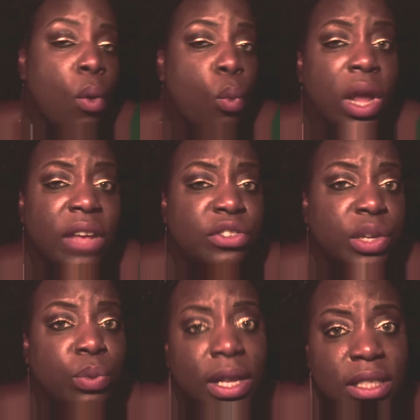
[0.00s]
What if
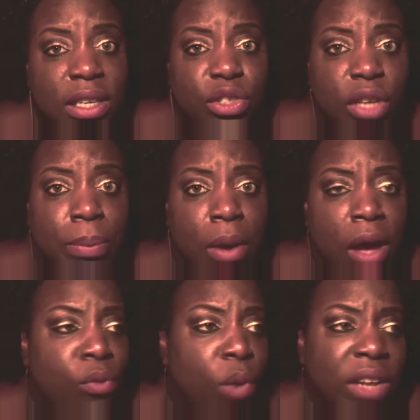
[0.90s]
she wasn't a jump
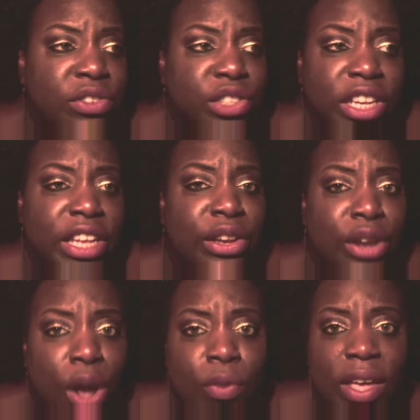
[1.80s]
off? What if she
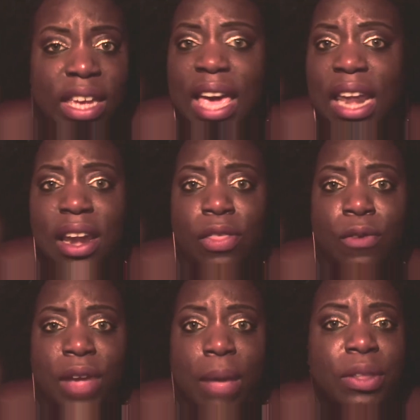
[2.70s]
didn't know that he had
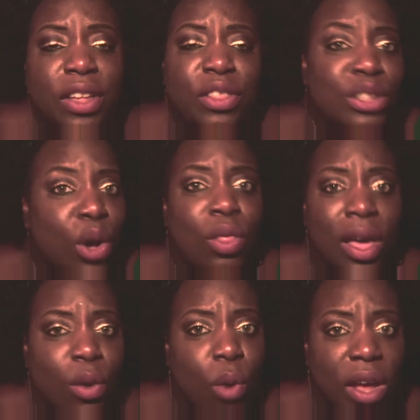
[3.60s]
another family? Like, there's a whole
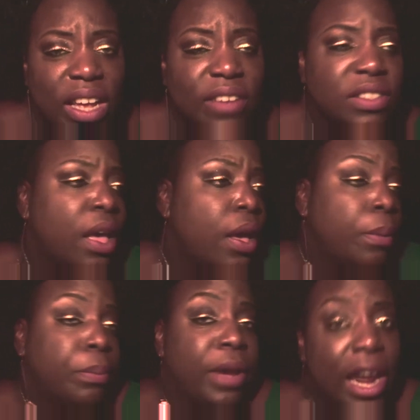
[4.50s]
lot of what ifs.
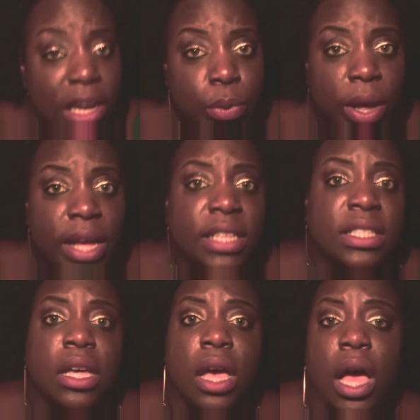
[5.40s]
But
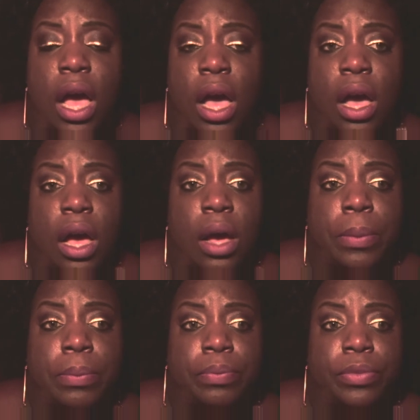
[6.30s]
anyways,
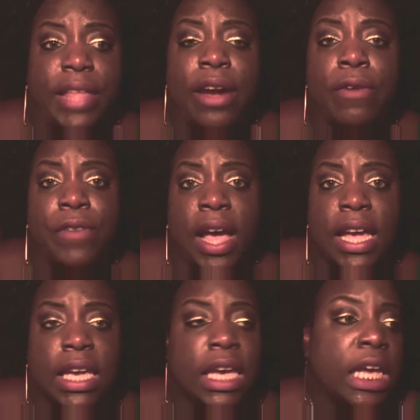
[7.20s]
they are
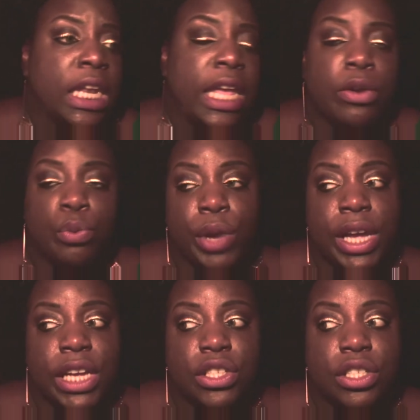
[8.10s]
fighting, and
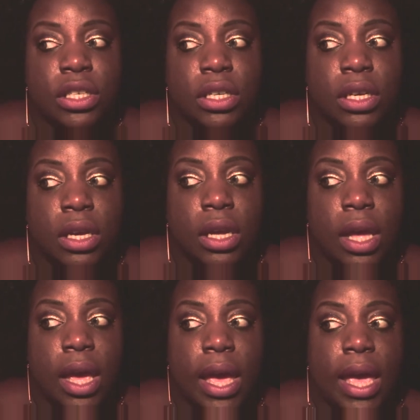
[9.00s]
Rich,
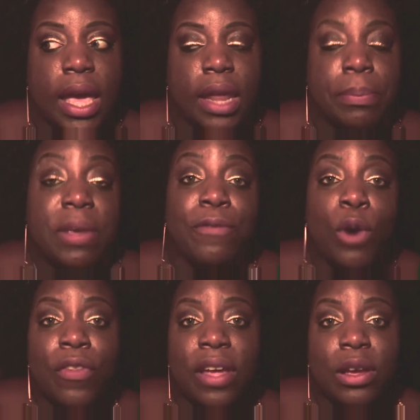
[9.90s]
and
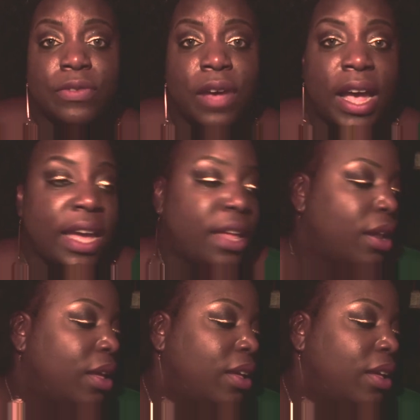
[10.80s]
before they was fighting,